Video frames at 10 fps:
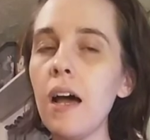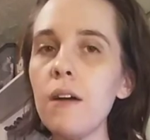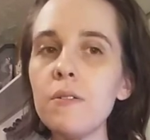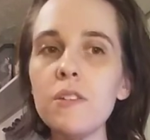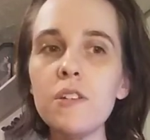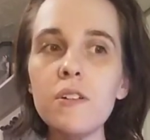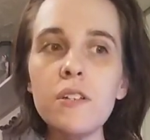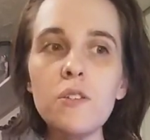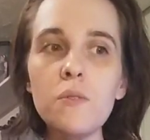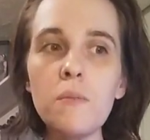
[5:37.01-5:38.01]
I was
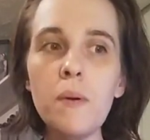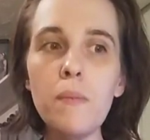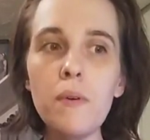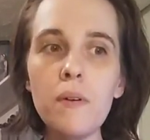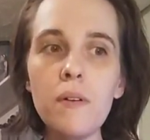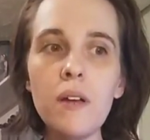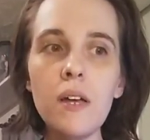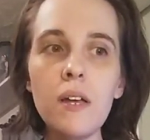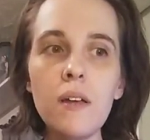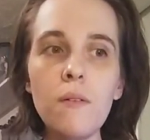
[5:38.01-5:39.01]
starting to remember.
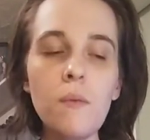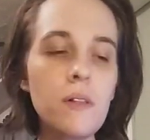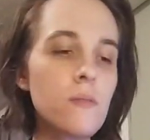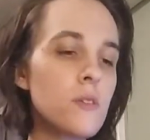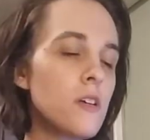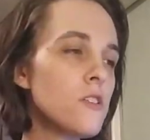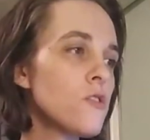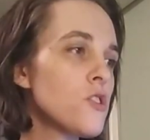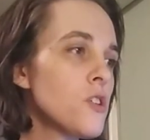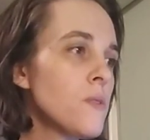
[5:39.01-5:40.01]
Well, it was
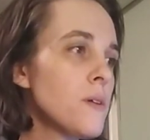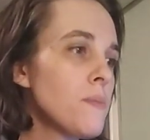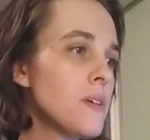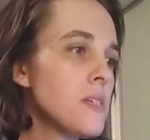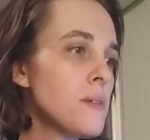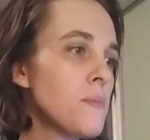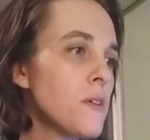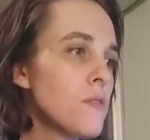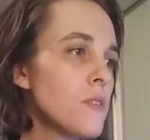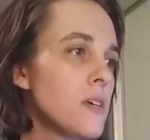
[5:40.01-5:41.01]
also showing me some
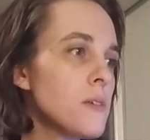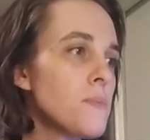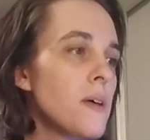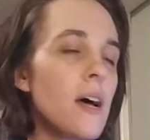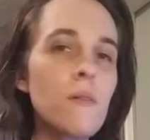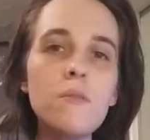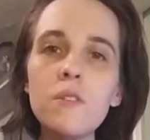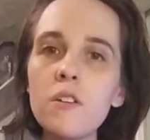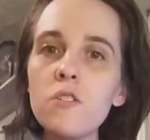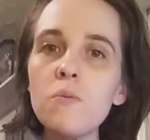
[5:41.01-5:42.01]
other things, but I was
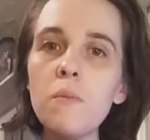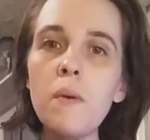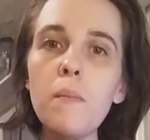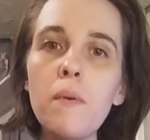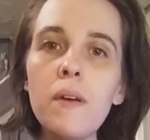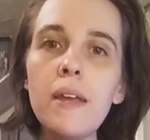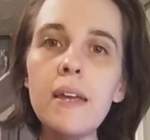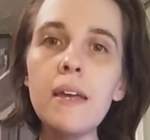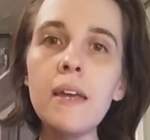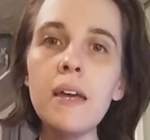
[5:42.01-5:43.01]
also
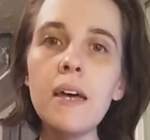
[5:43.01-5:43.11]
remembering